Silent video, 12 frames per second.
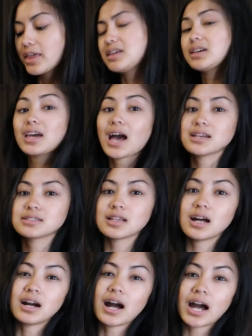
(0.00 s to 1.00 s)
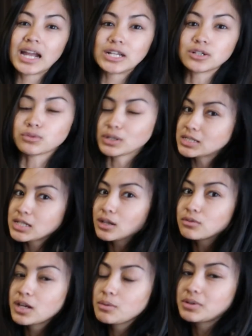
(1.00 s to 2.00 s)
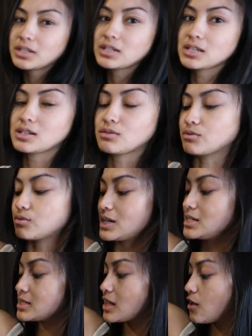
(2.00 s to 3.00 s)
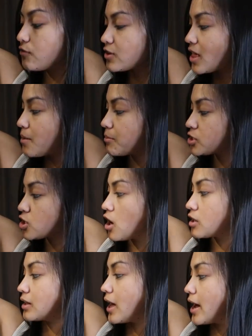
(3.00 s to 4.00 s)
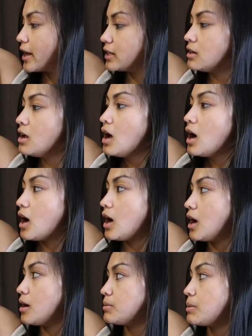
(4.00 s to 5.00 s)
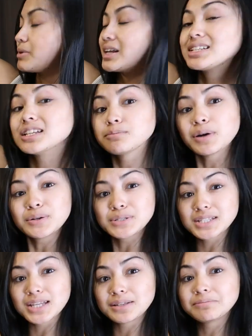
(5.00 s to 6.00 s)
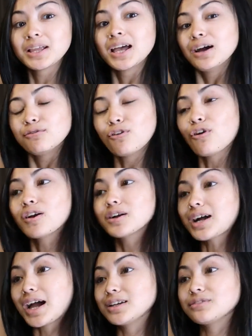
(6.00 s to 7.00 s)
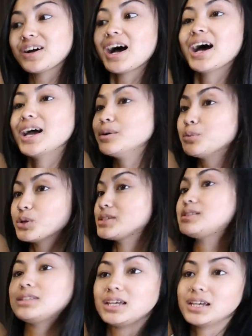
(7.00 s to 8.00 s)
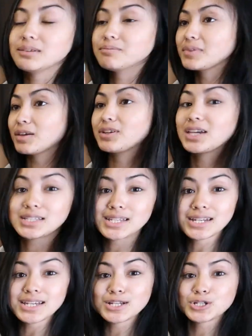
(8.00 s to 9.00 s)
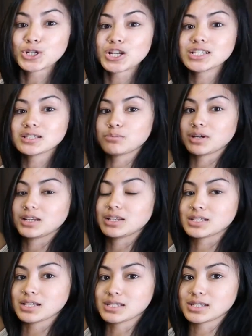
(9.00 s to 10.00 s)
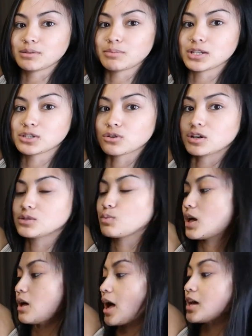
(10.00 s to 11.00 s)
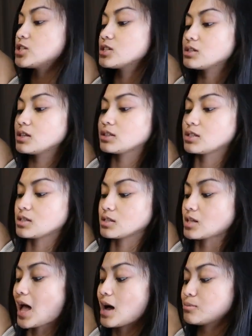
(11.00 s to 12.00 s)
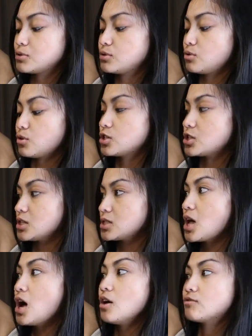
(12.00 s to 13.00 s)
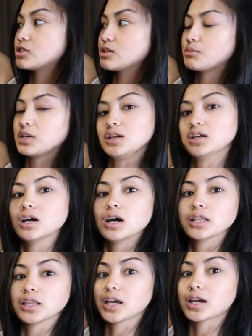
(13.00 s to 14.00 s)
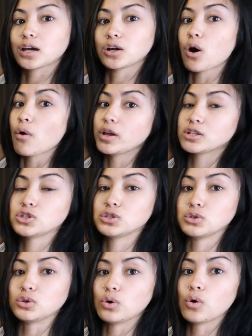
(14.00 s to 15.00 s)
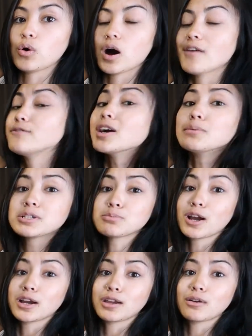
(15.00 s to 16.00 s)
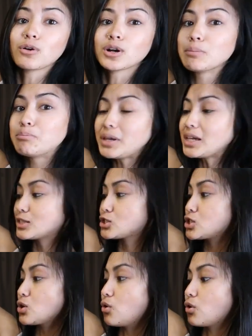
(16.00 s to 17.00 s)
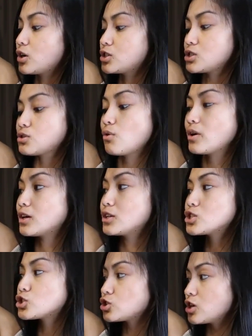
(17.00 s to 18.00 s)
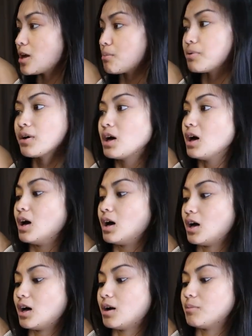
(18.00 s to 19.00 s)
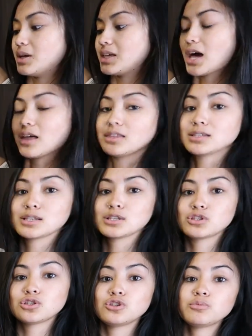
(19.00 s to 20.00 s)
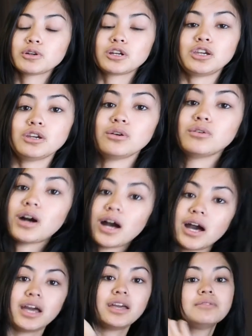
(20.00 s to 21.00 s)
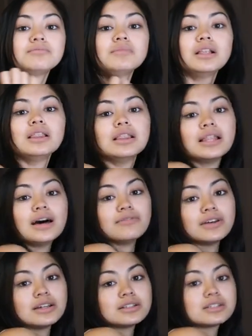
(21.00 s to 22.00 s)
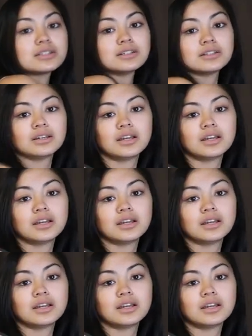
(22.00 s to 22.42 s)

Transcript: I think it has a higher retail rate but it doesn't resell for that much online. Um, but I did post it for kind of high. We'll see if it gets any interest but it is listed in my store as well. I just think this is absolutely gorgeous for somebody like going to a farmer's market or a beach or just going on a trip. Um, yeah, this is super cute. I love it.